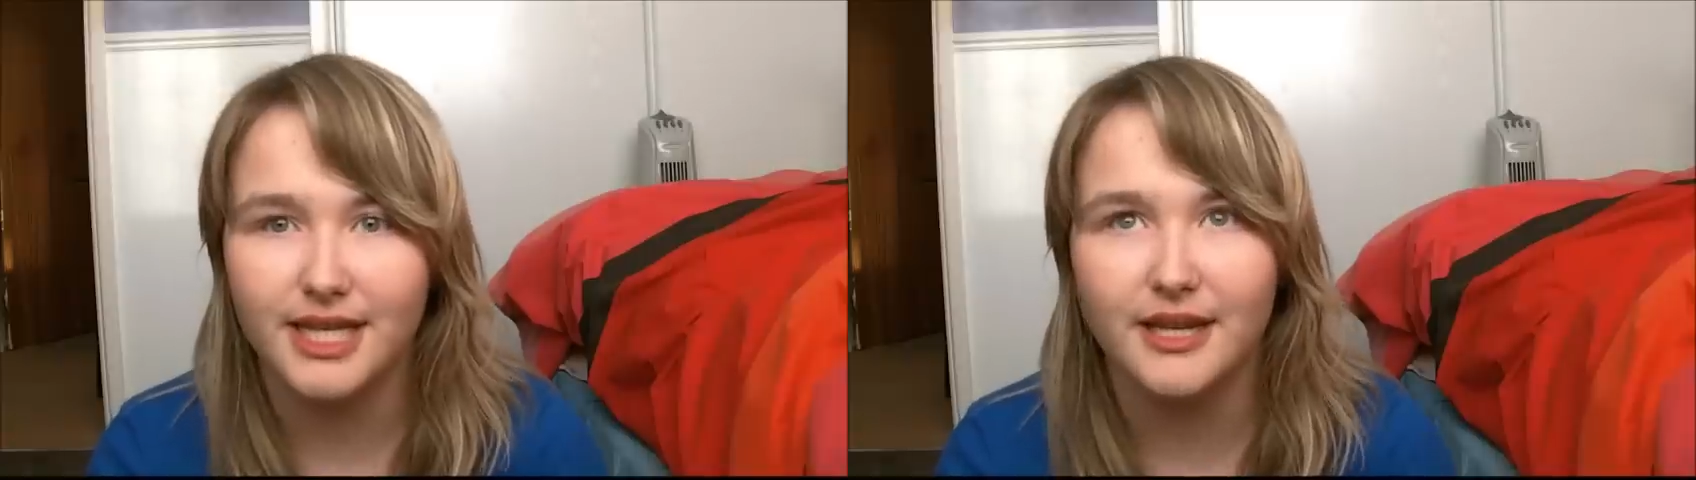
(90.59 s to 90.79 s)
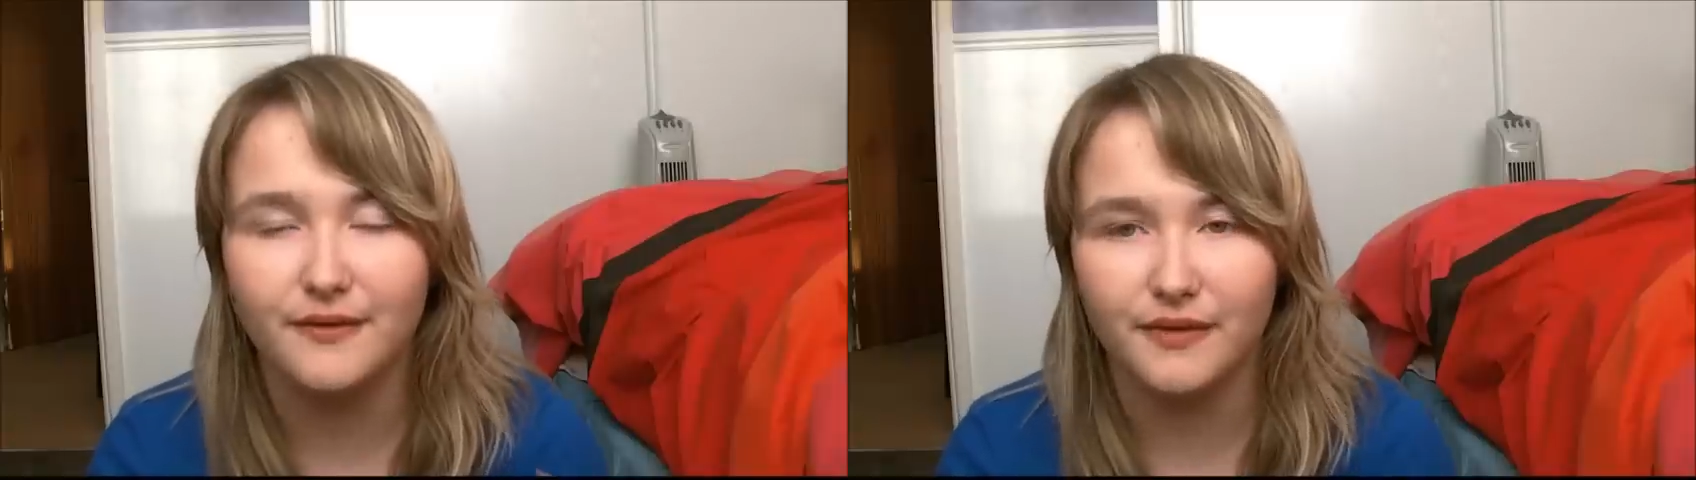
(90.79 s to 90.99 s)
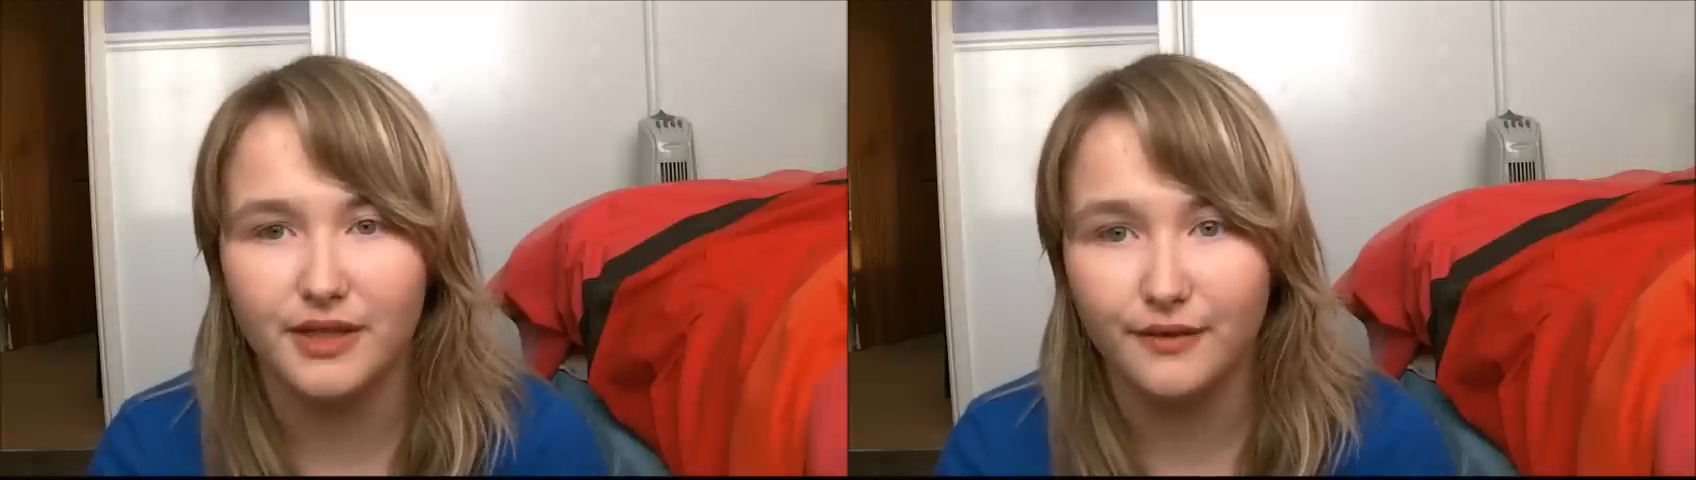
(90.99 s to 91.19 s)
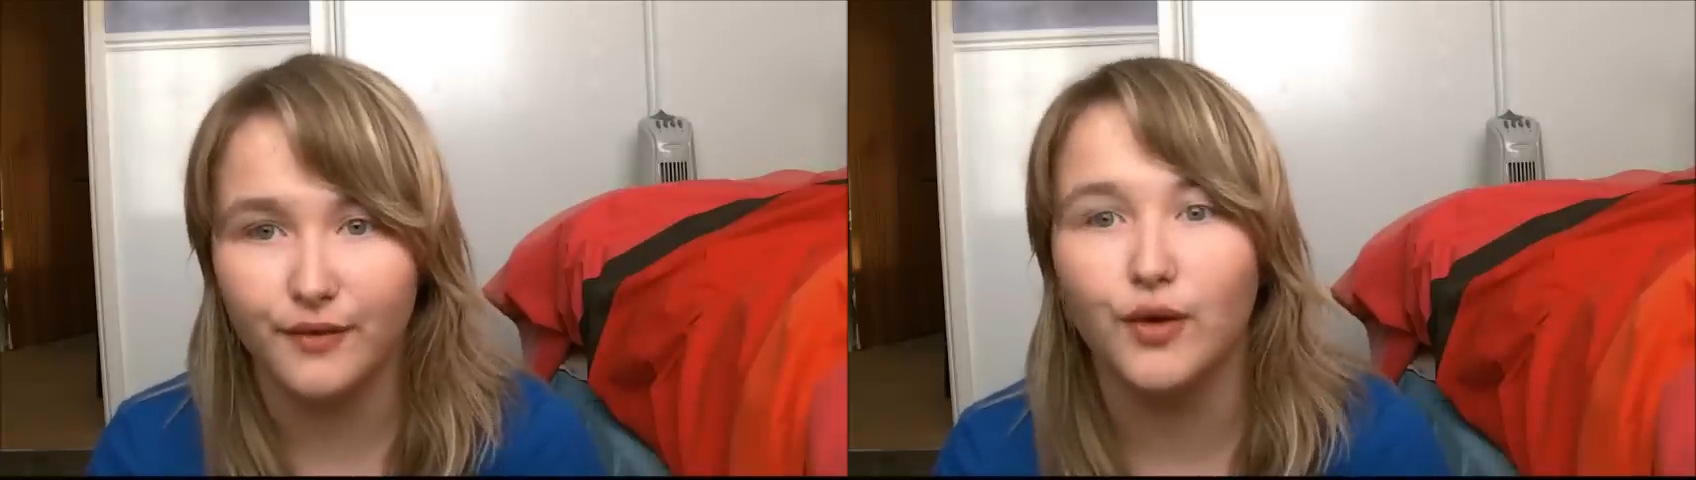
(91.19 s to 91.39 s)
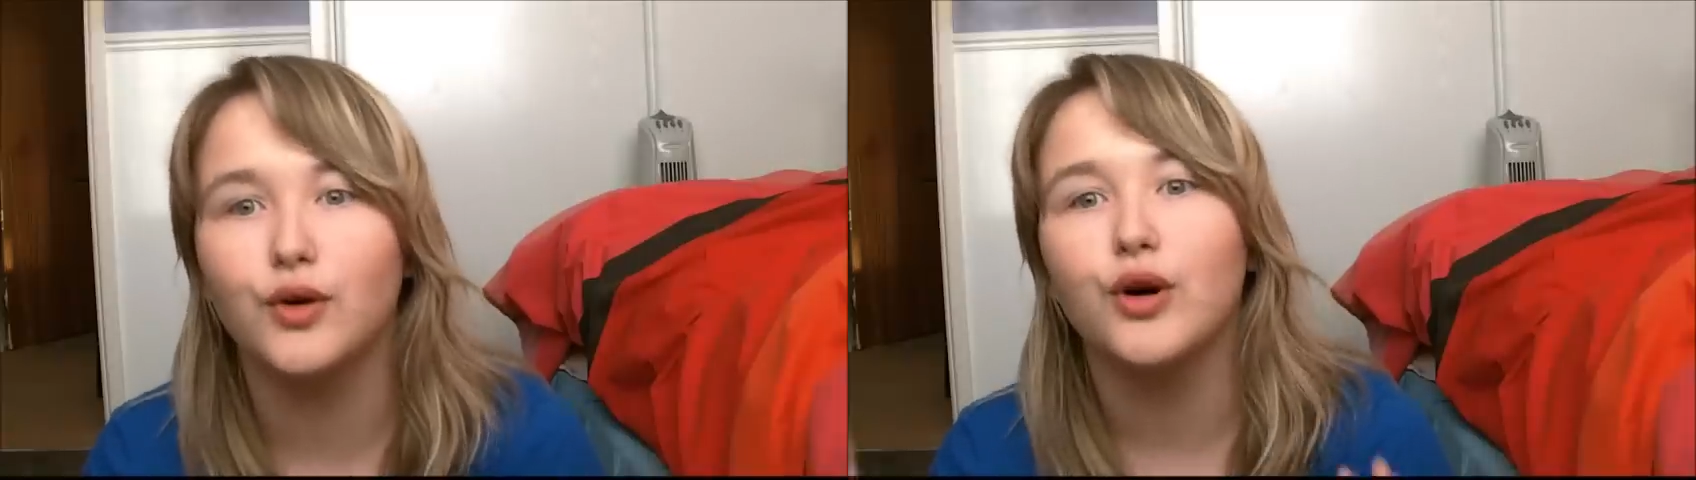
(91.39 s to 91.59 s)

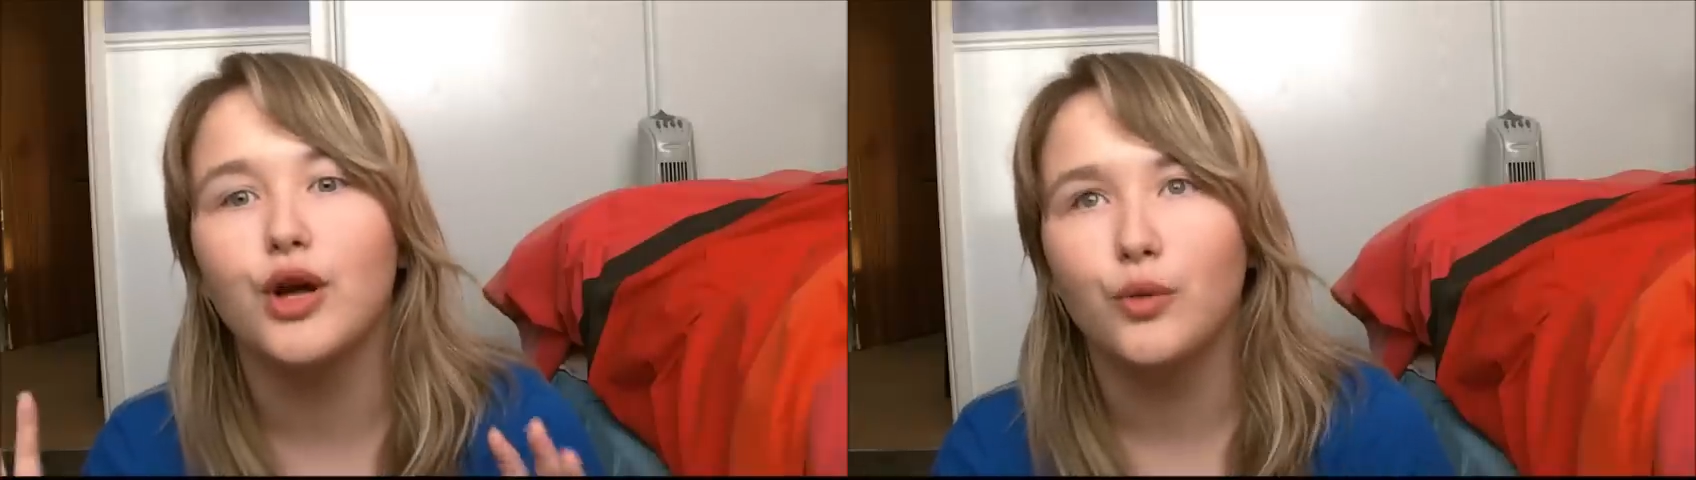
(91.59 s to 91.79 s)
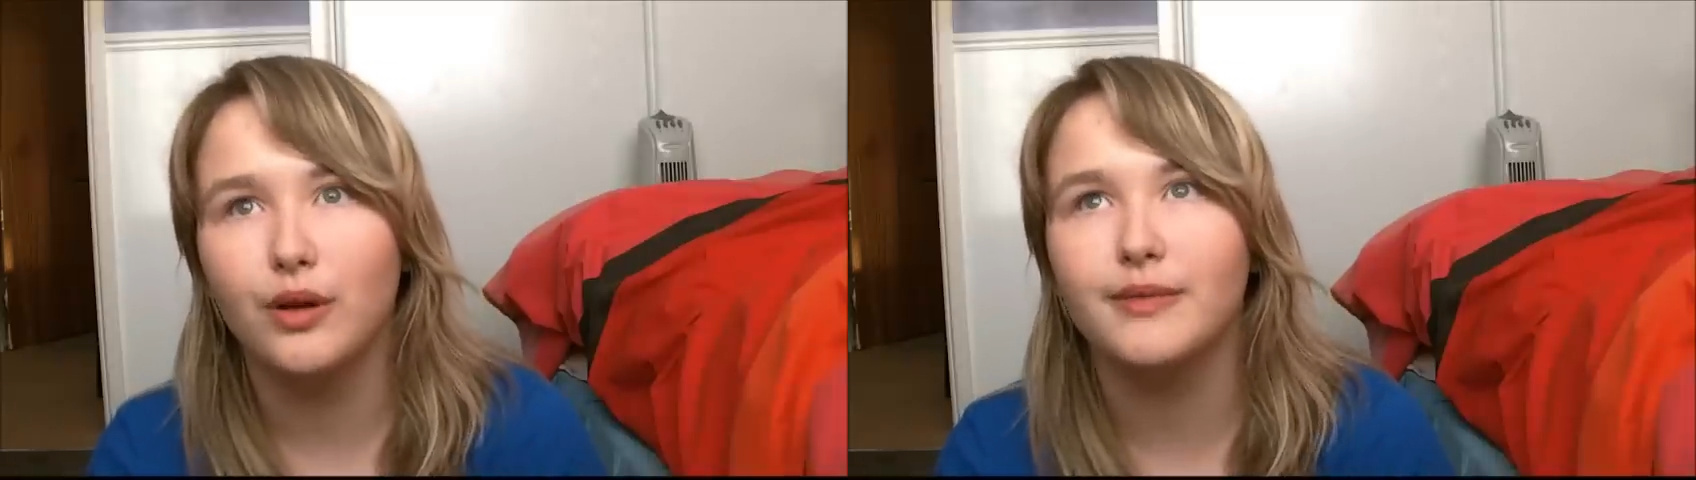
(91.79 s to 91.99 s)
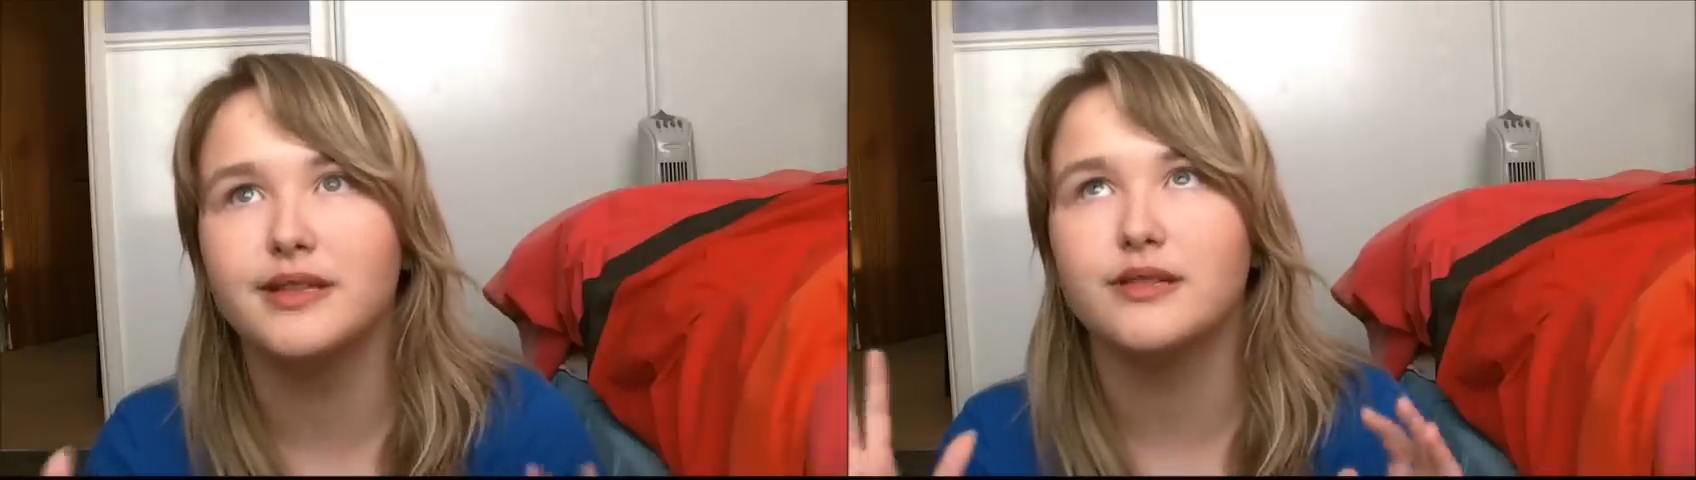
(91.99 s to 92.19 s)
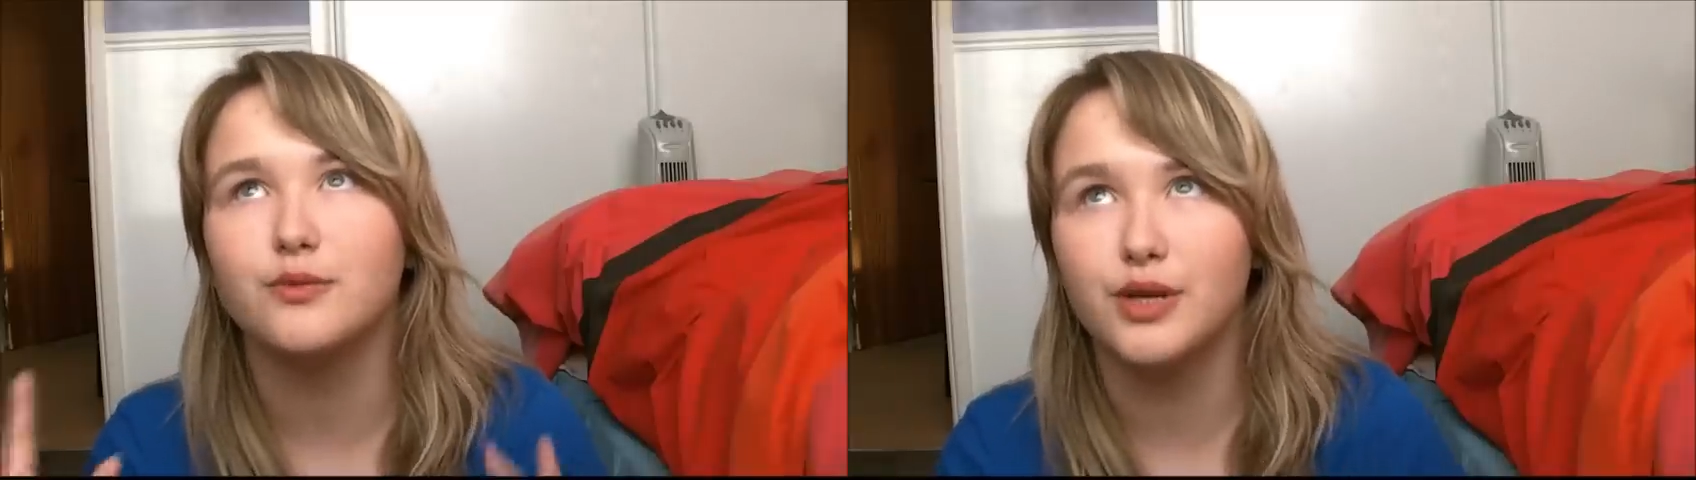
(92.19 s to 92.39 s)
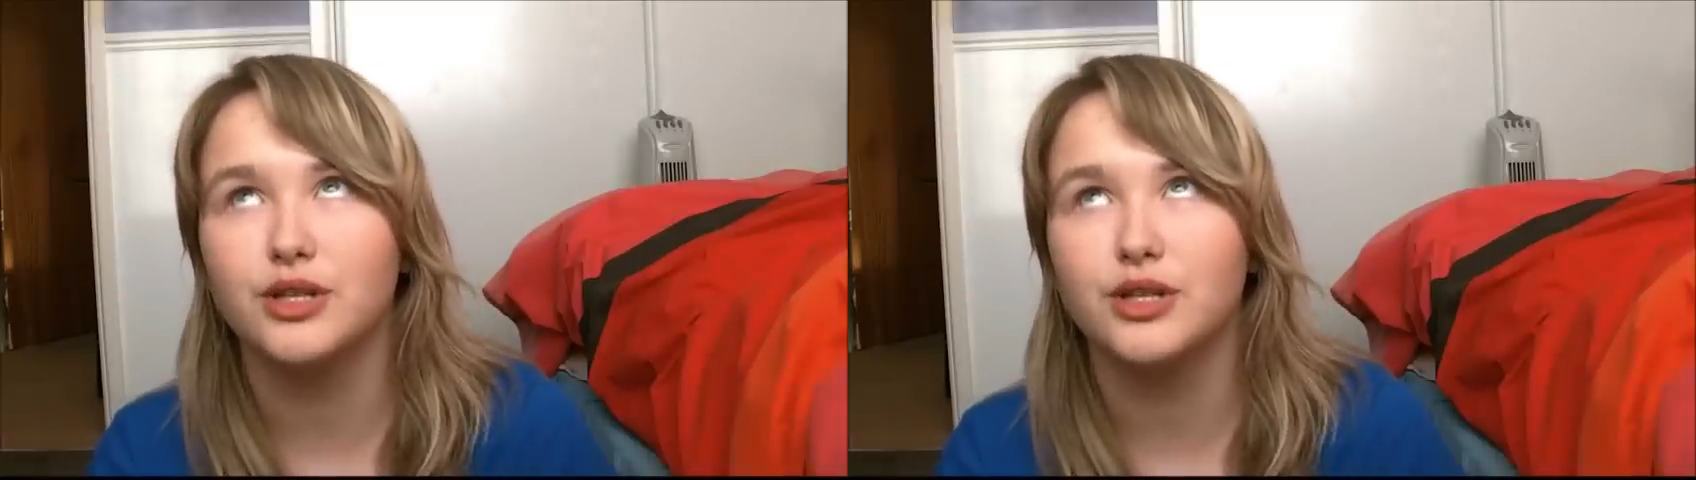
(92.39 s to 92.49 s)
T54 women's